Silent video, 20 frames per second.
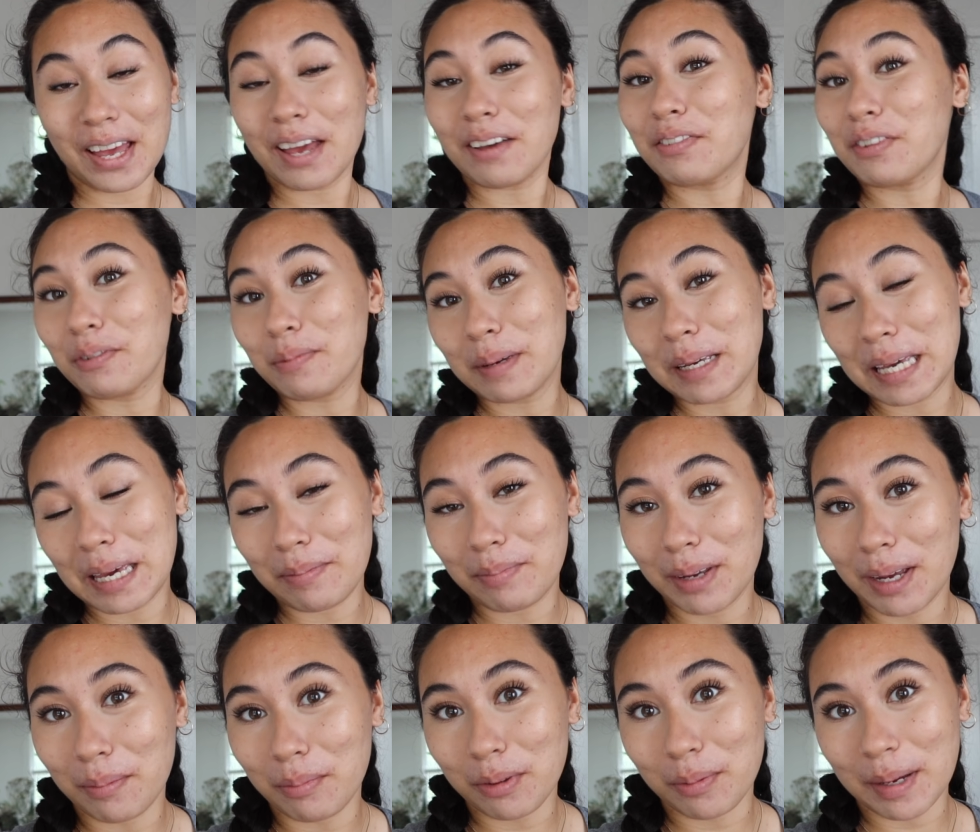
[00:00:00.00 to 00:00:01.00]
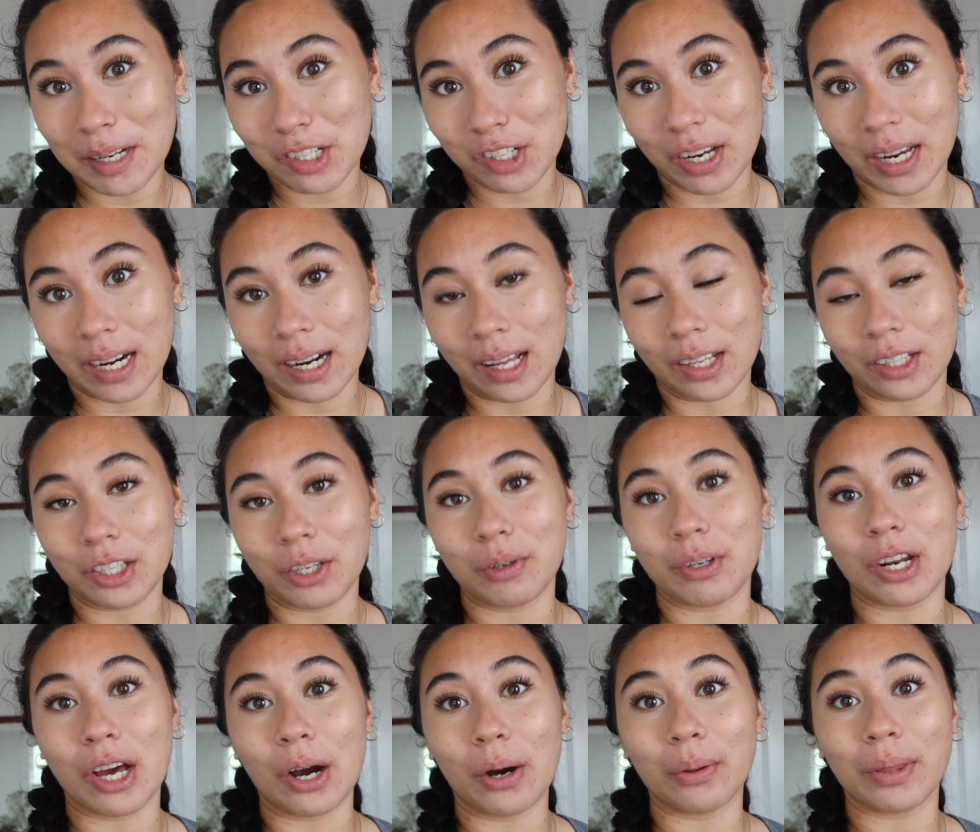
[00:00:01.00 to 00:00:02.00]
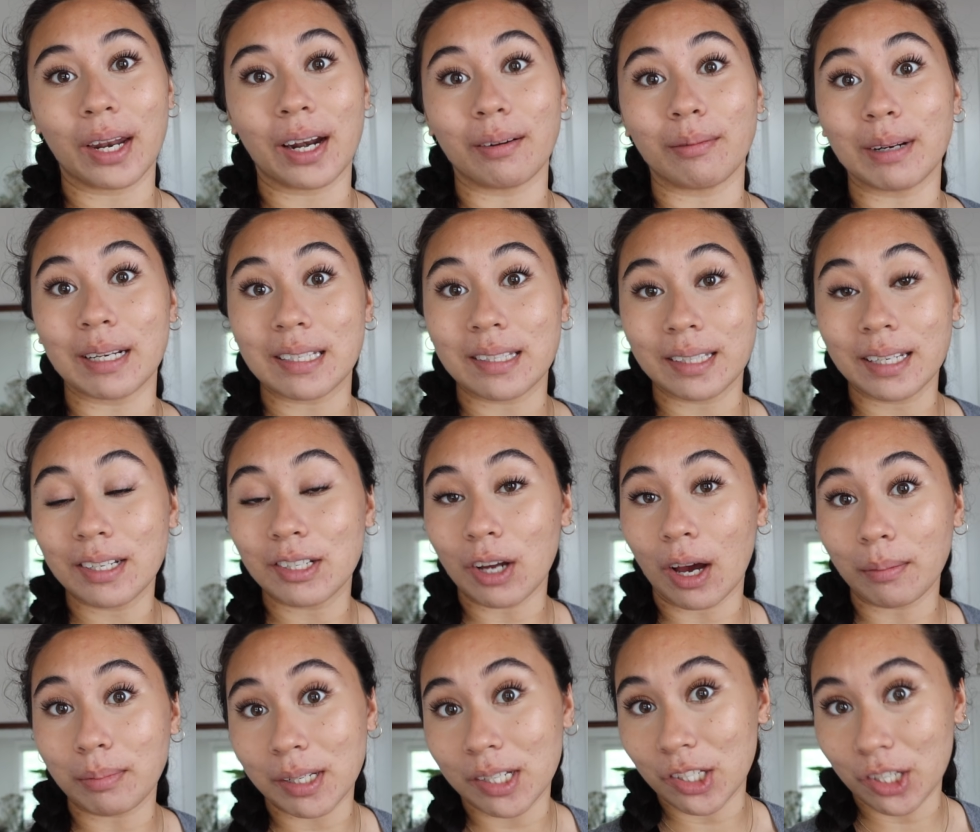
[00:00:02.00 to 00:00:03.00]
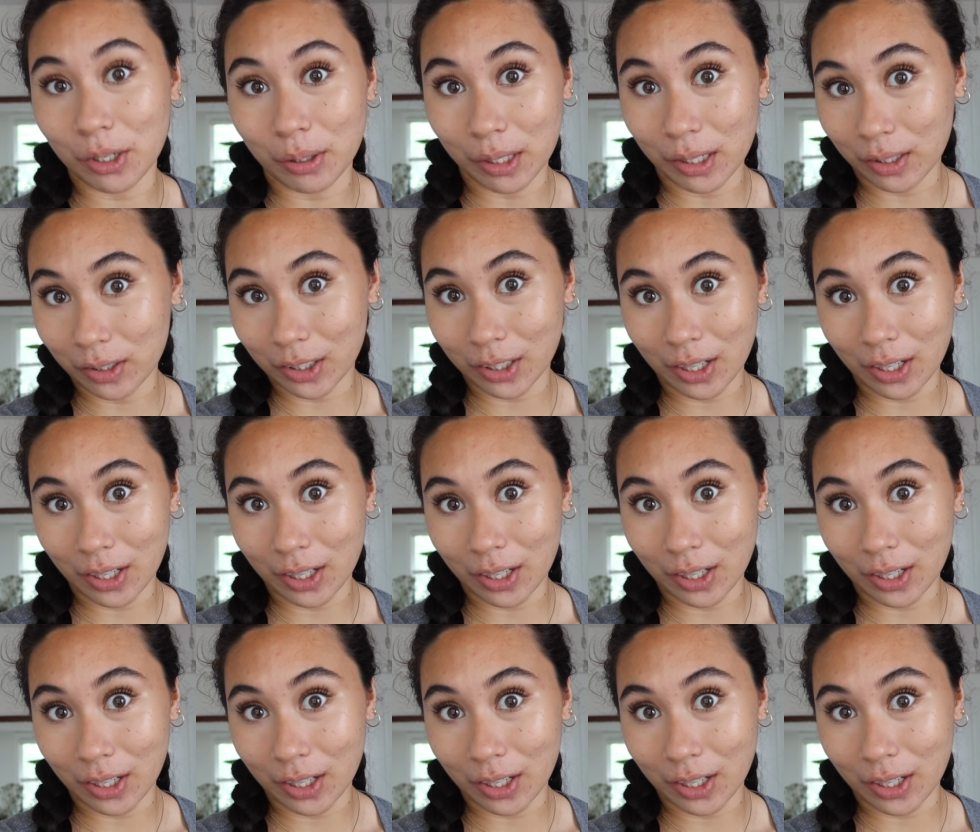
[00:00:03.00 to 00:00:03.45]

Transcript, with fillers: If you've been keeping up with my channel, you'd know that I recently adopted two little